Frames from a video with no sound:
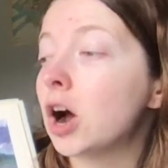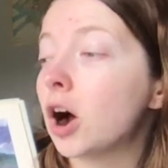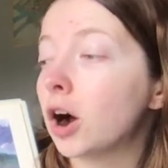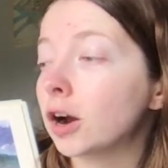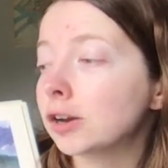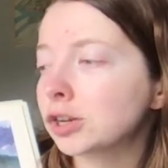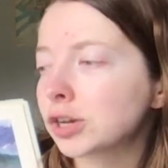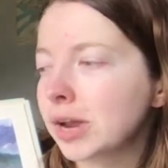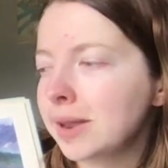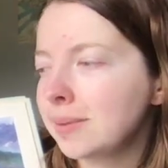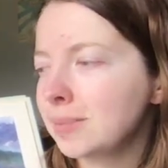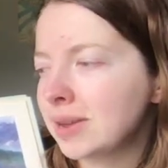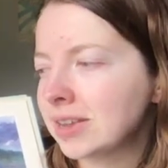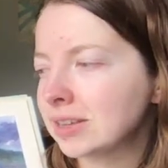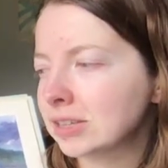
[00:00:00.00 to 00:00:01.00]
Our train
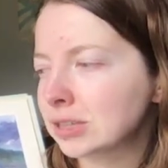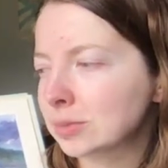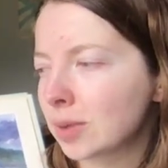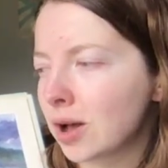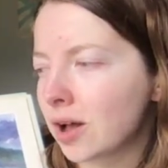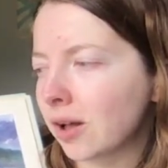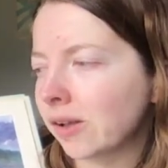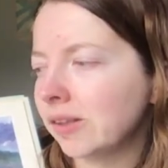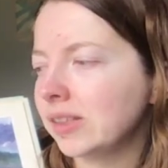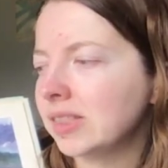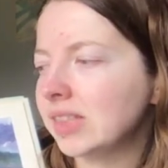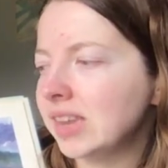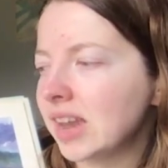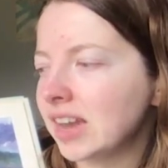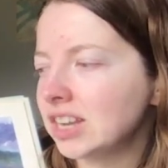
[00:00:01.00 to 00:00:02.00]
being small,
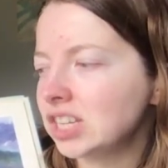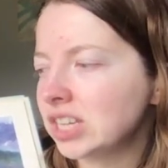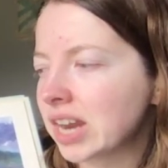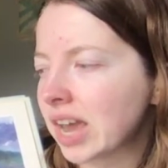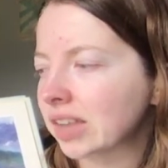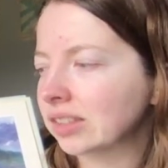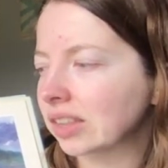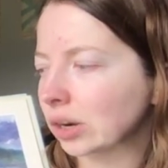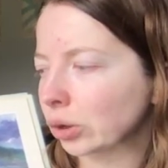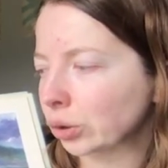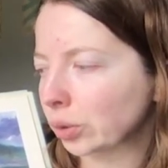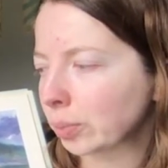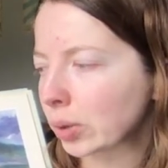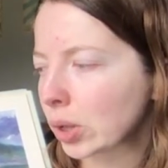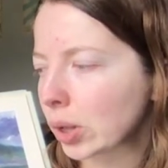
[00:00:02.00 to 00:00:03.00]
the engine had little to
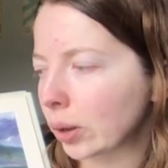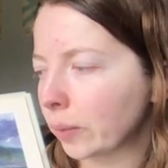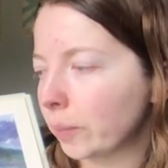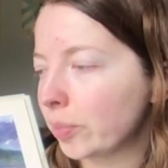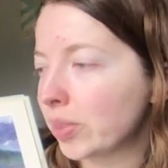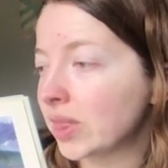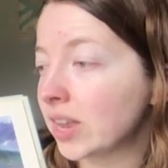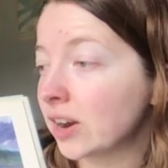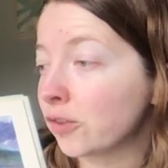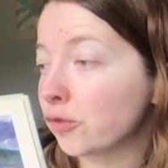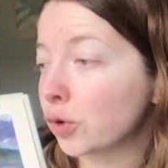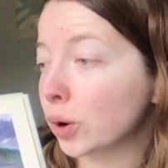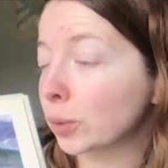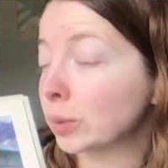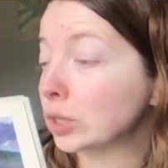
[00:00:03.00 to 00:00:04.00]
pull.
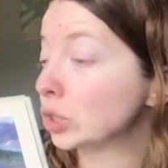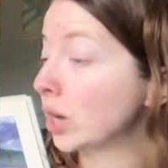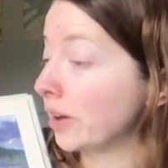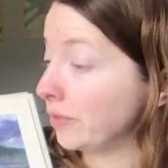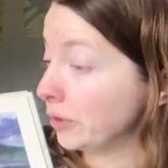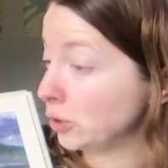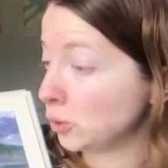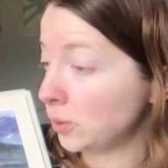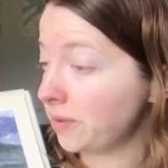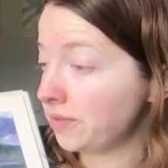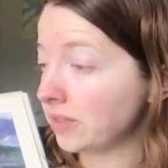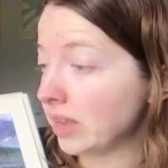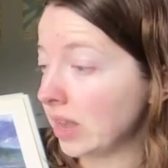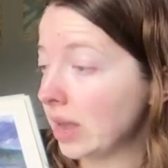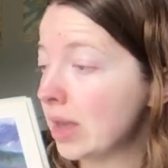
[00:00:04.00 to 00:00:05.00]
Therefore, we traveled
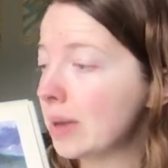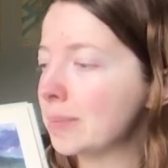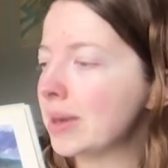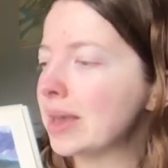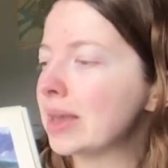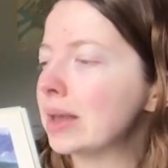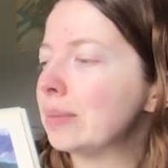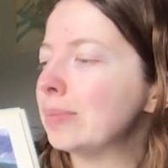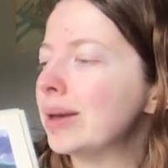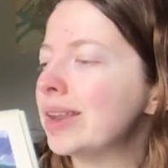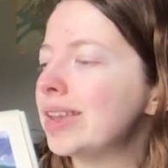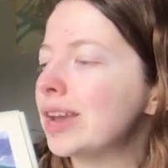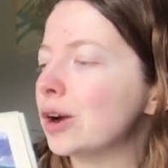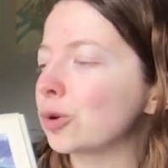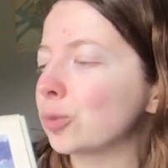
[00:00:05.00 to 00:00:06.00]
swiftly, making
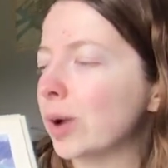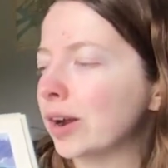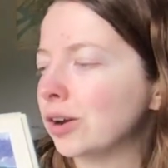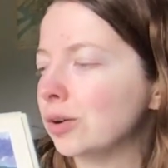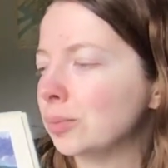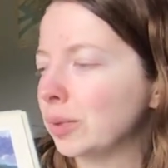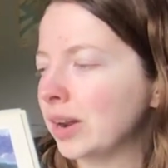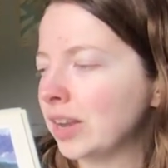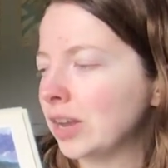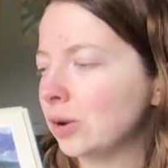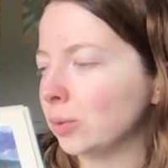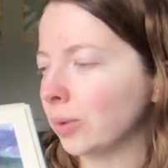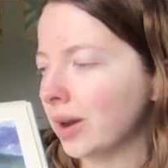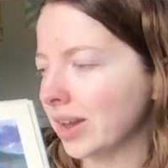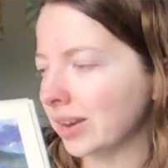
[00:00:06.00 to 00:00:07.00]
many a record
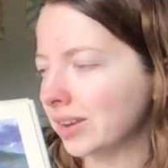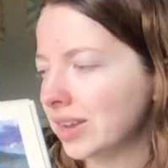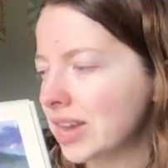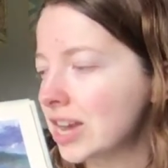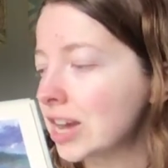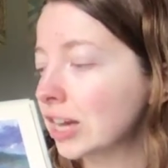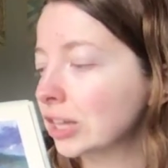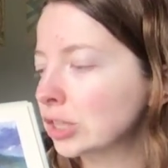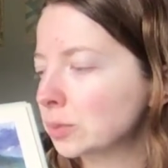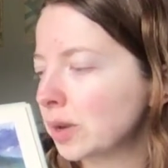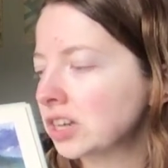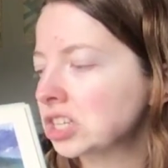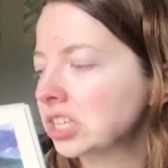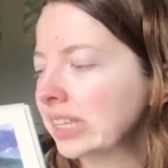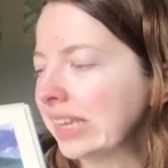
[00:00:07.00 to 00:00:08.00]
breaking run,
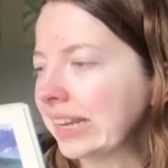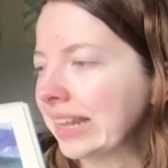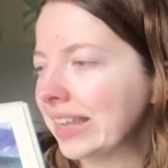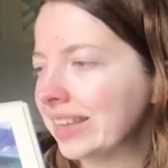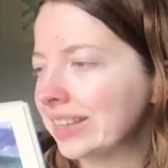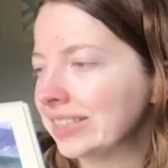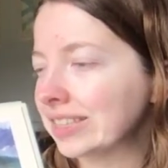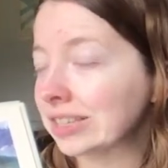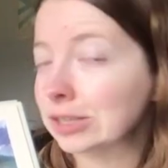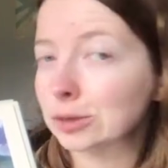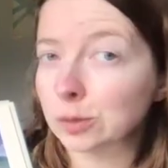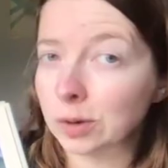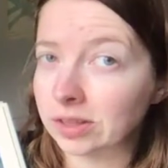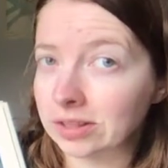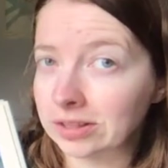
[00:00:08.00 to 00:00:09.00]
especially in Kansas,
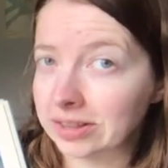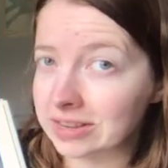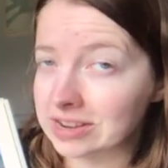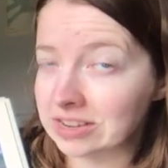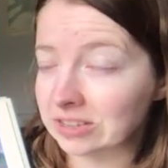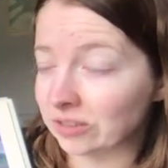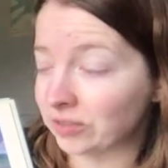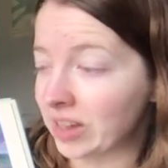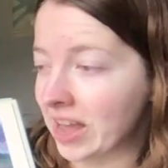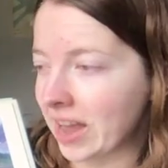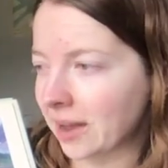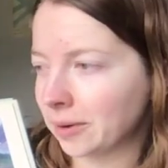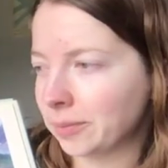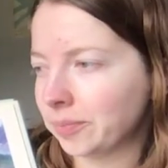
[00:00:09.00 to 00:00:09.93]
where the land is flat.